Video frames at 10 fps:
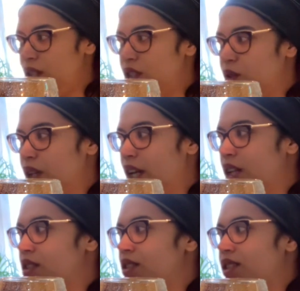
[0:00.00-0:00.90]
It's
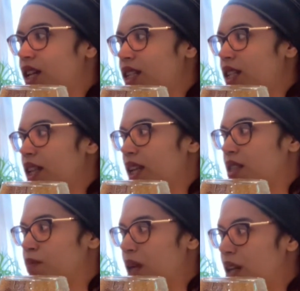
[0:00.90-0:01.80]
okay to set the
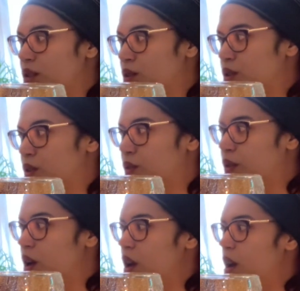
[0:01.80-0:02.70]
next milestone,
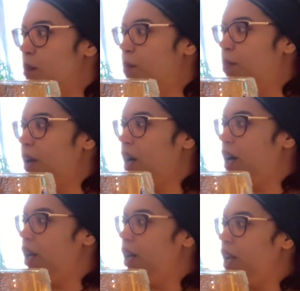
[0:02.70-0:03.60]

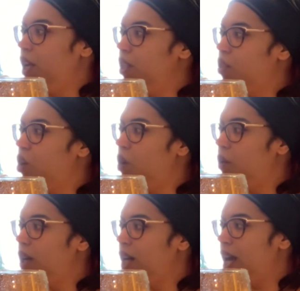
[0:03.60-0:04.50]
but
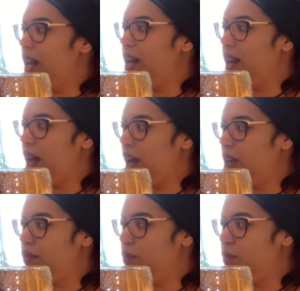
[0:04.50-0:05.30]
don't let life